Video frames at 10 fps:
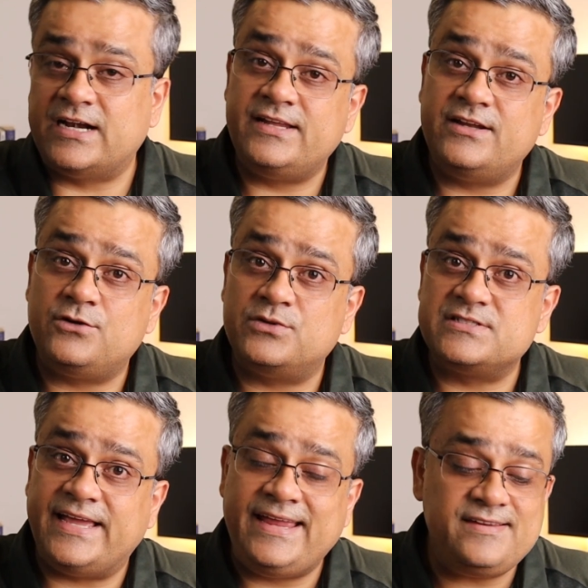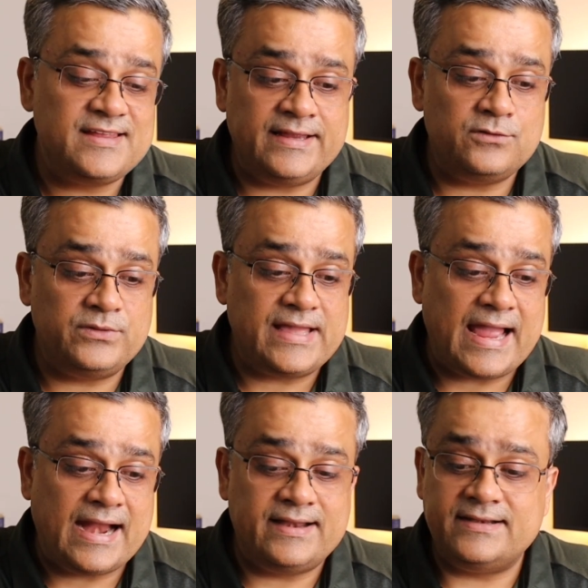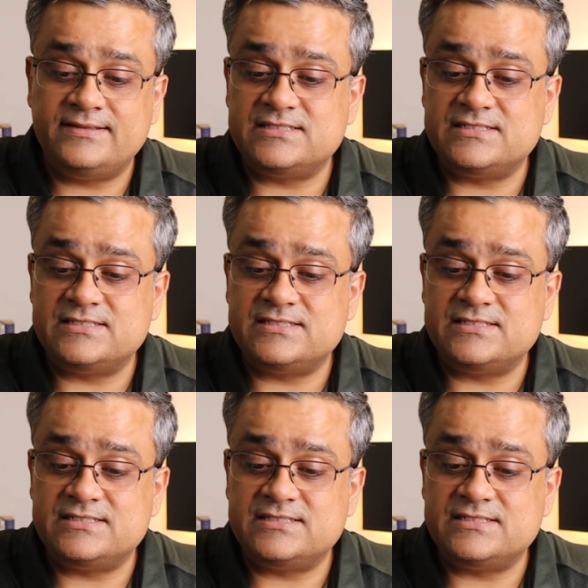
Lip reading: Earlier it was 8, then we added